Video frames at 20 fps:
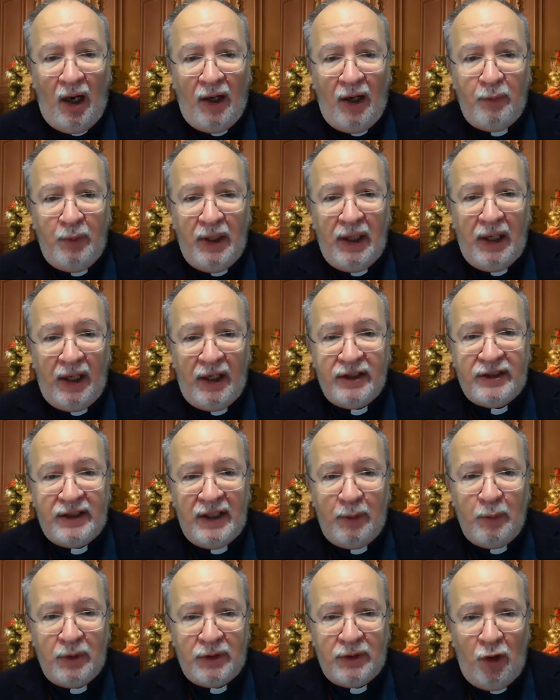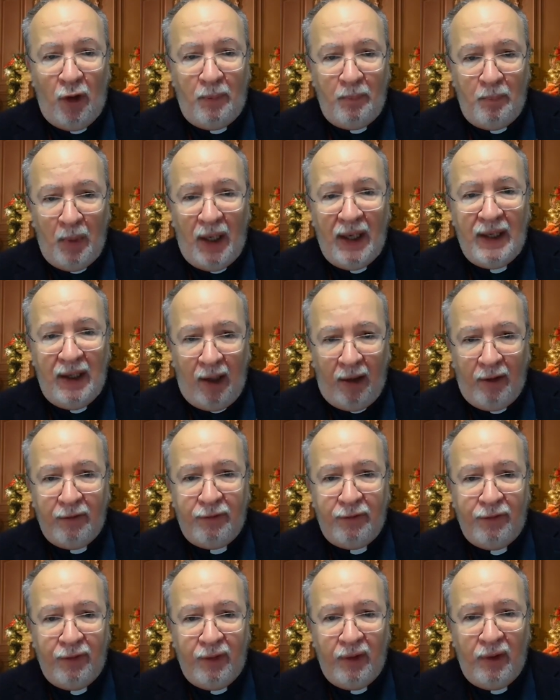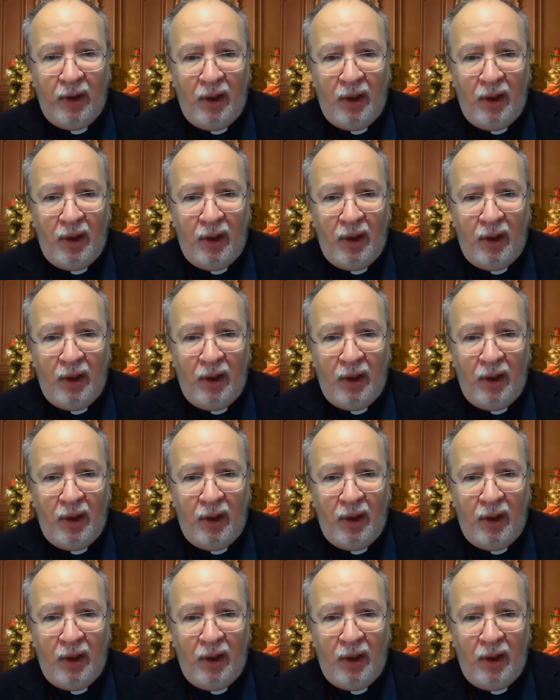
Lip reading: I realized it was not my love.